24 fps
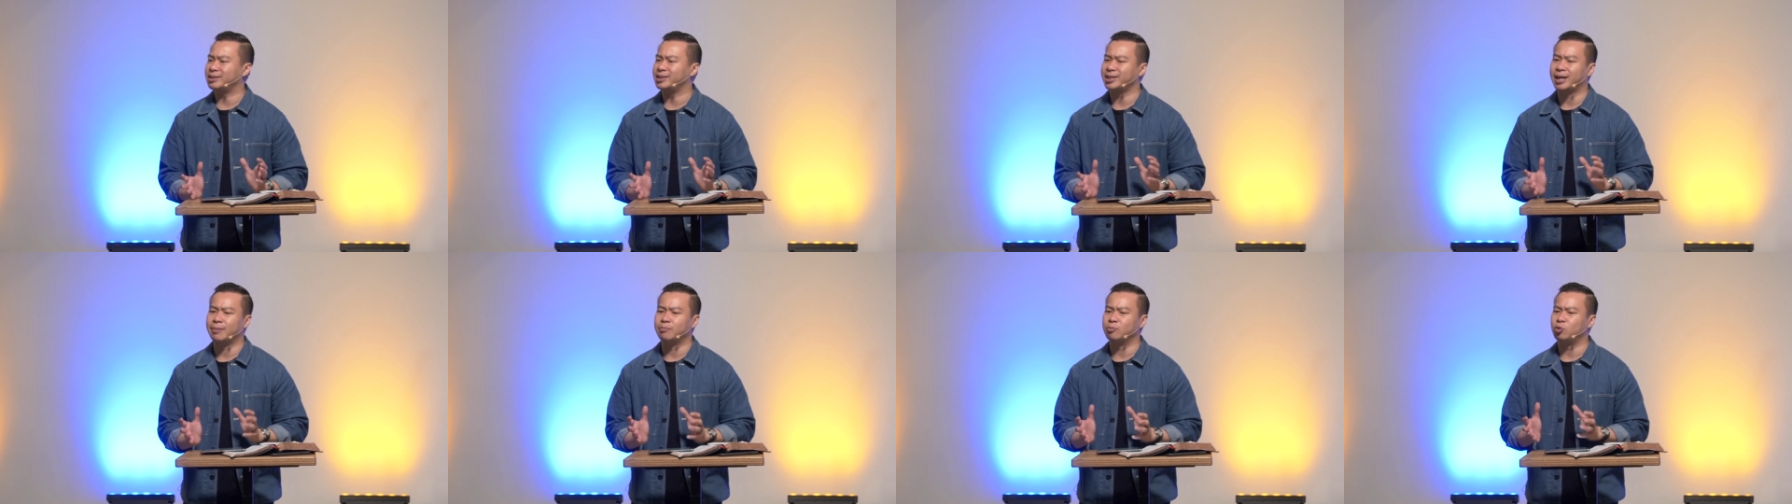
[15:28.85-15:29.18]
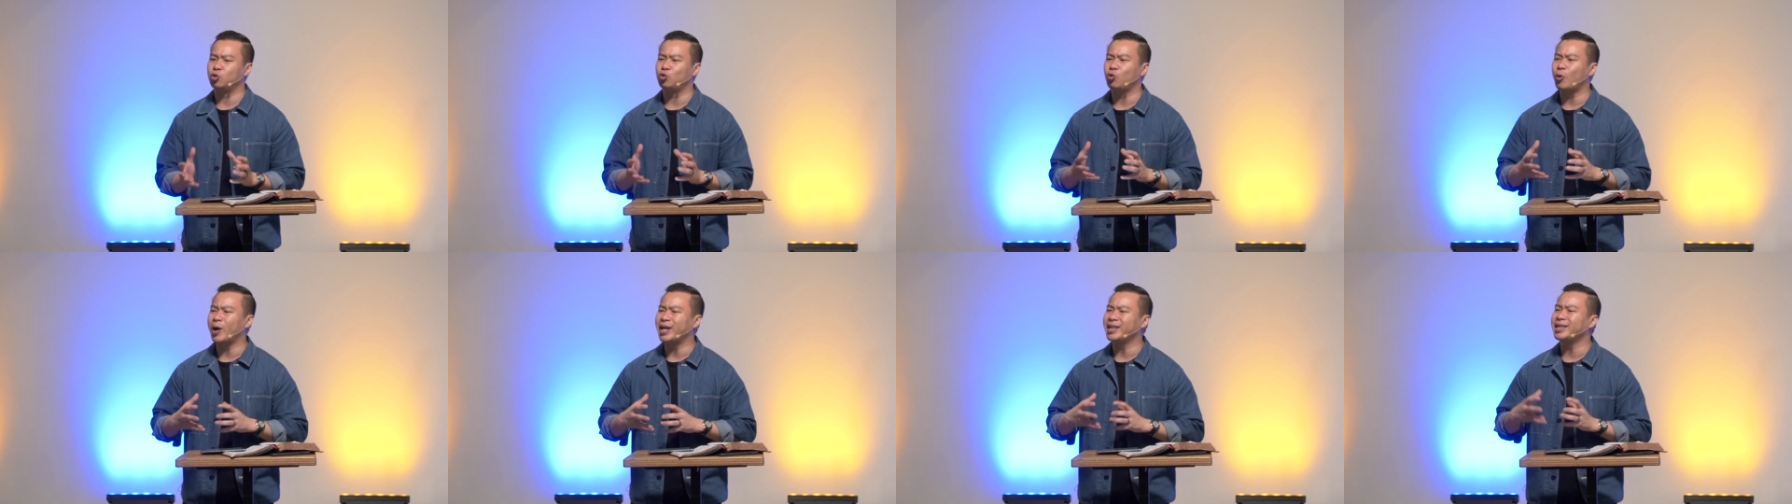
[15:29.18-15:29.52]
some
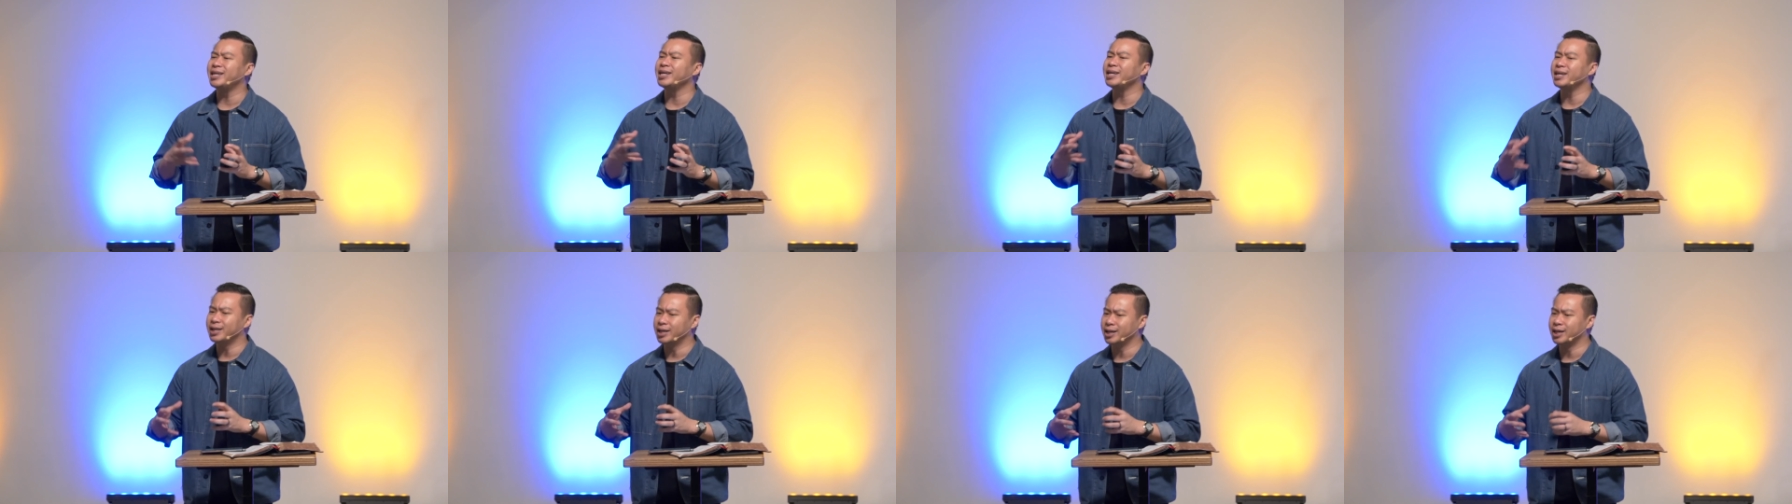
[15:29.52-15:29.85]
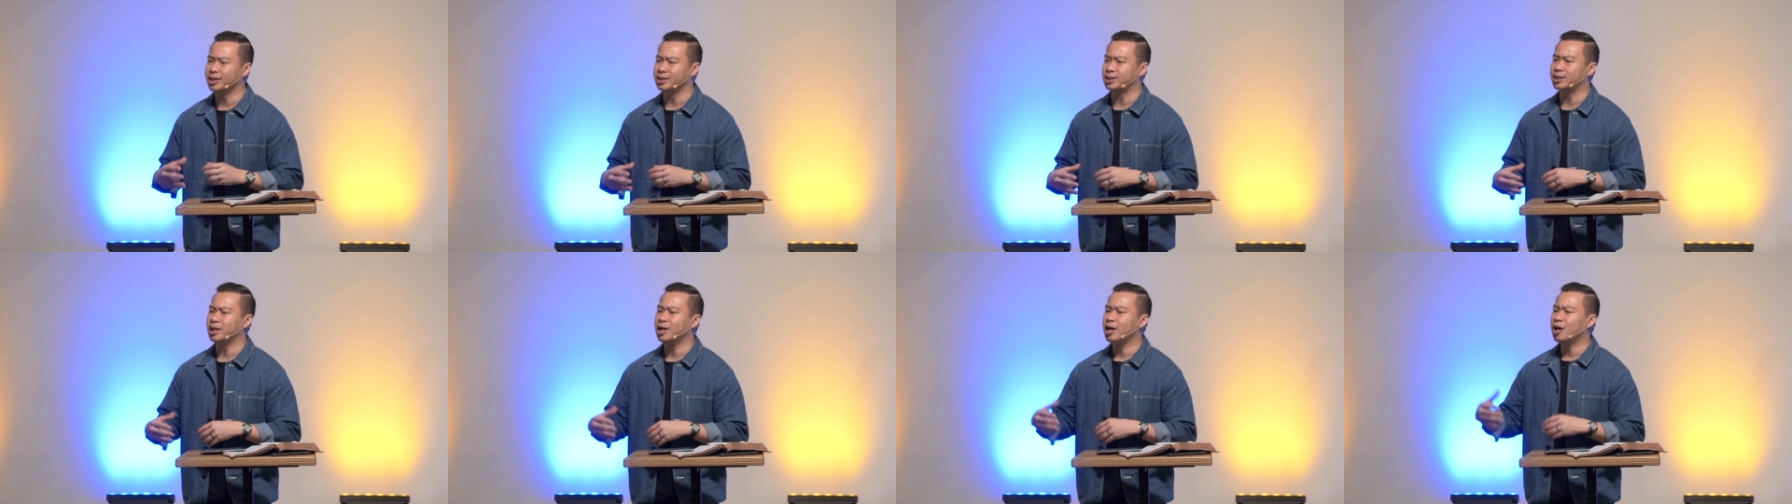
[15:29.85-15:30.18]
20
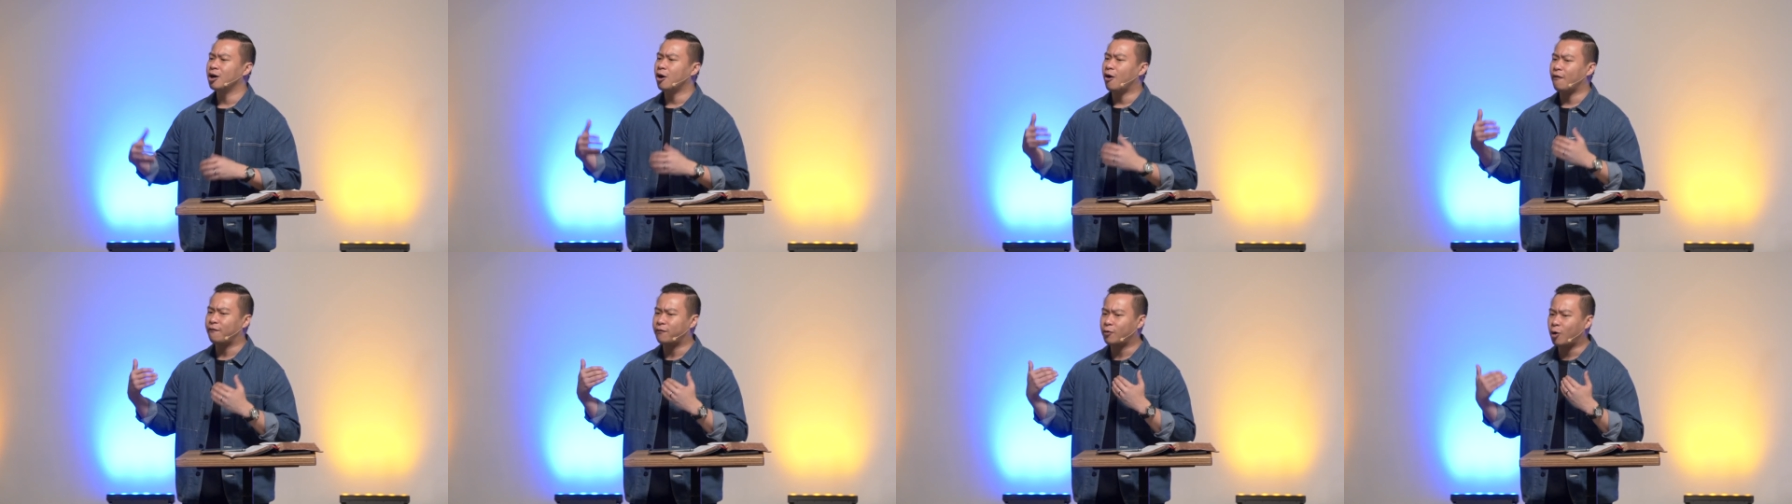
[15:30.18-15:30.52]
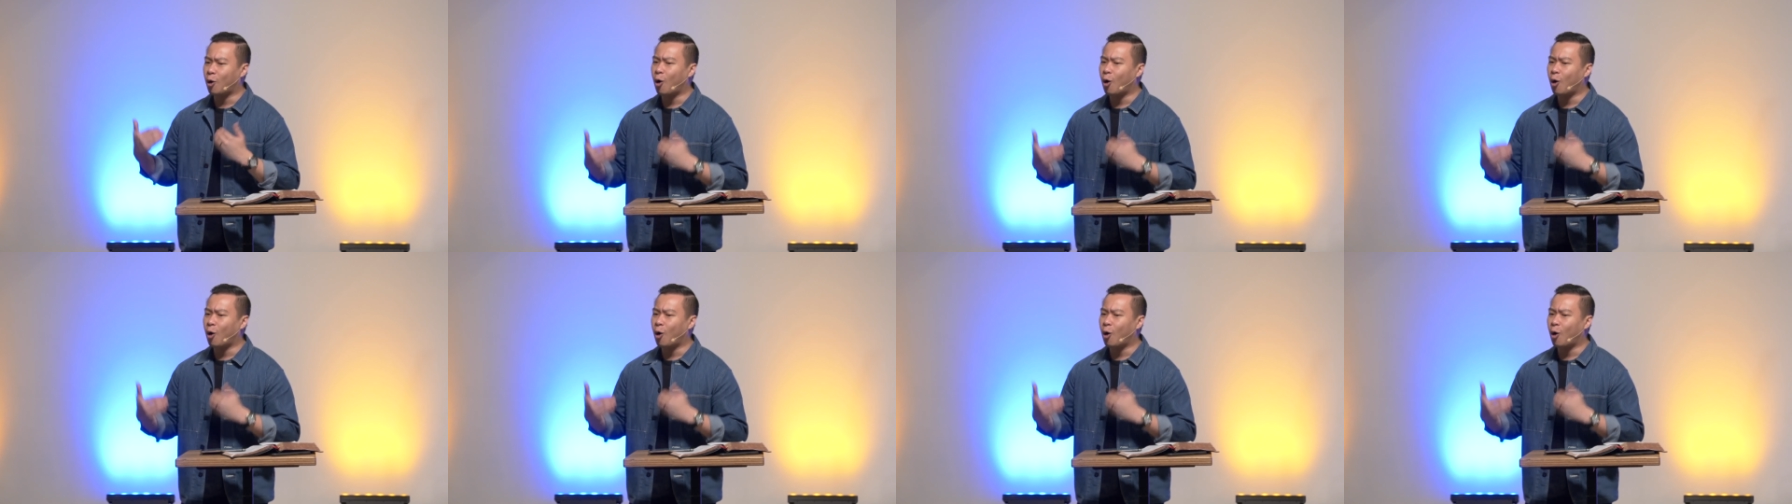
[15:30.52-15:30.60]
years of